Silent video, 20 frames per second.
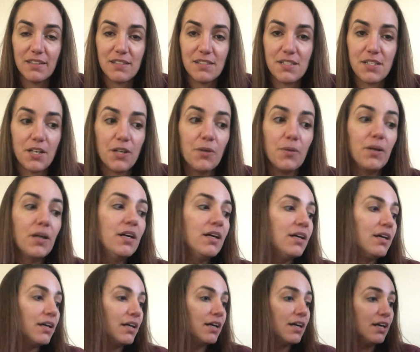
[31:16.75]
So
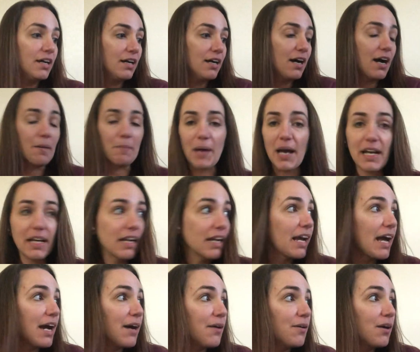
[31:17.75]
I'm hanging
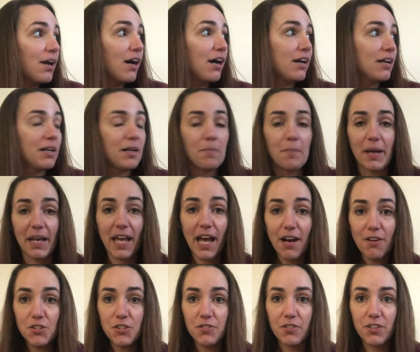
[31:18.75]
out on my
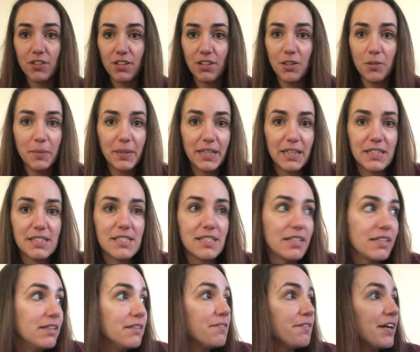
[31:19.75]
couch for a little bit. I
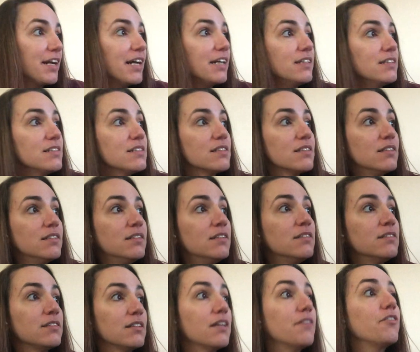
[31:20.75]
see a FedEx
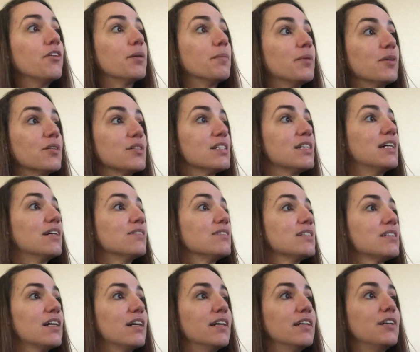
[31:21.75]
delivery person
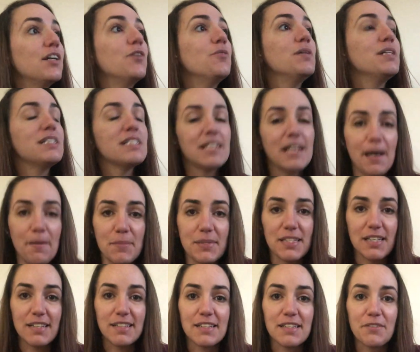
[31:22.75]
outside. Nope, it's an
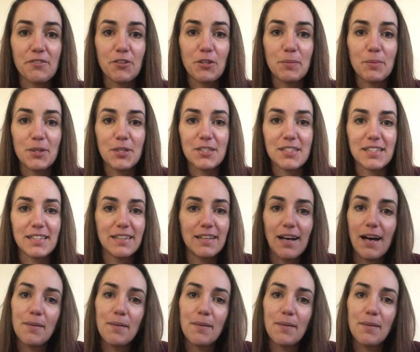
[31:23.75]
Amazon delivery person.